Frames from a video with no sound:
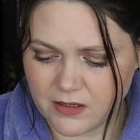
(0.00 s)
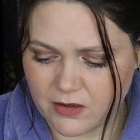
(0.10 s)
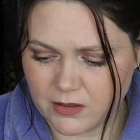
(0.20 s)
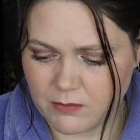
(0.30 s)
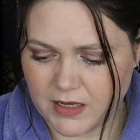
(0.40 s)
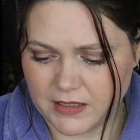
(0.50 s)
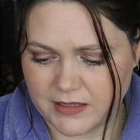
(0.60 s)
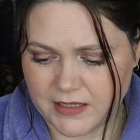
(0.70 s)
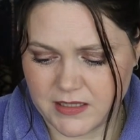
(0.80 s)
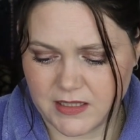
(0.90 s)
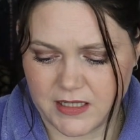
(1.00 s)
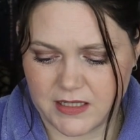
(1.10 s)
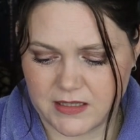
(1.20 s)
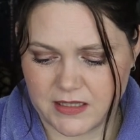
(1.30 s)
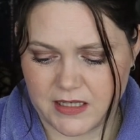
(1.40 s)
thing on my list
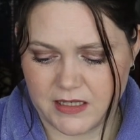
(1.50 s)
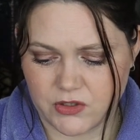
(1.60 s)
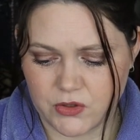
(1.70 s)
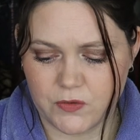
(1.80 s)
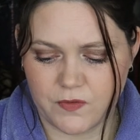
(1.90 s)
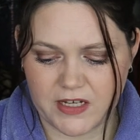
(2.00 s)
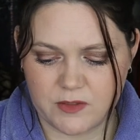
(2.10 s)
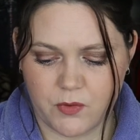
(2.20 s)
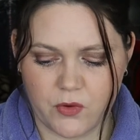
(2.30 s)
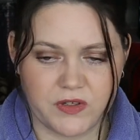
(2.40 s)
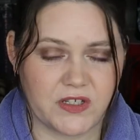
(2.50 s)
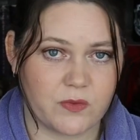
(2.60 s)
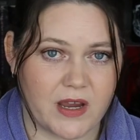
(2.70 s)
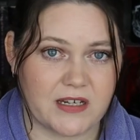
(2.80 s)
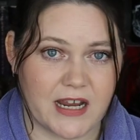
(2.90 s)
is the Too Faced Born This Way